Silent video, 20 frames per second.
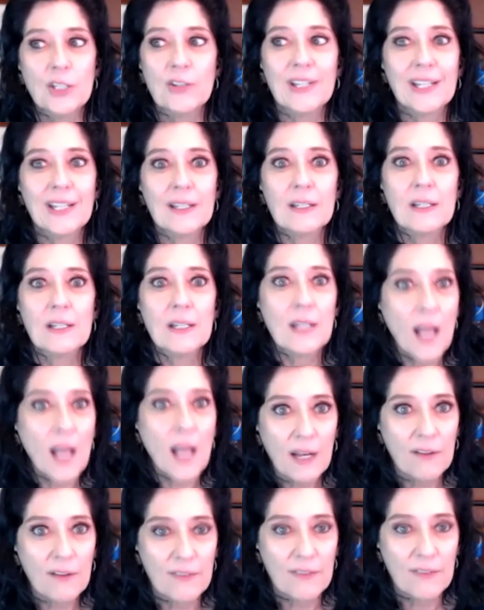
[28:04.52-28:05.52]
get
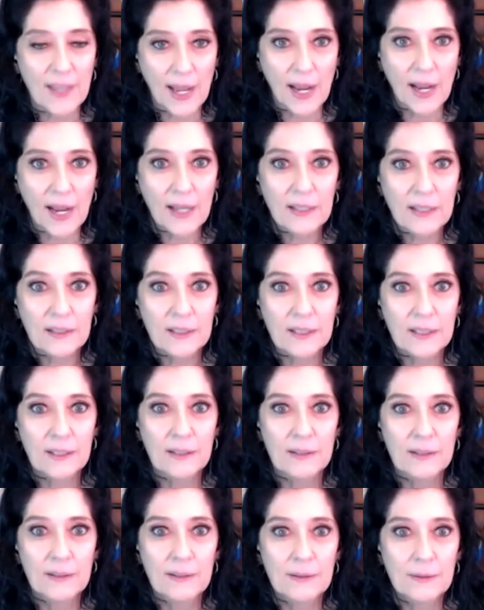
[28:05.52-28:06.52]
none of that
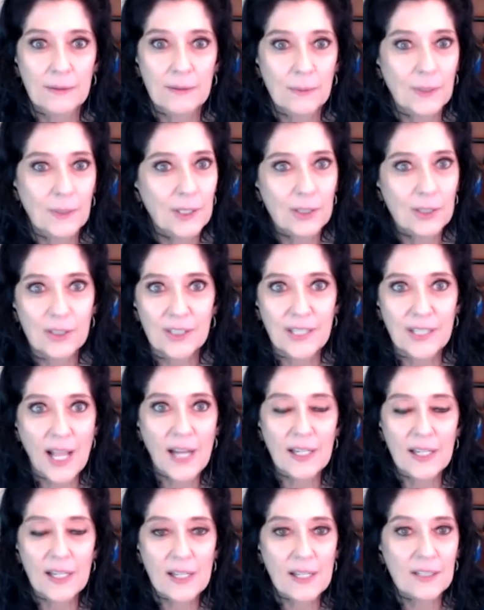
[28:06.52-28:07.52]
when you're
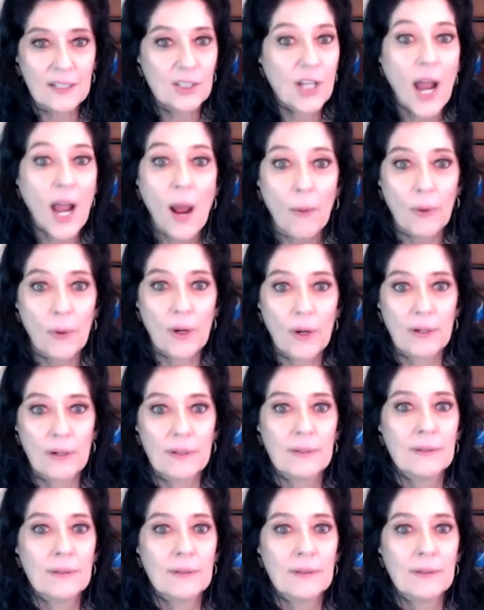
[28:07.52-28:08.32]
standing in the shower.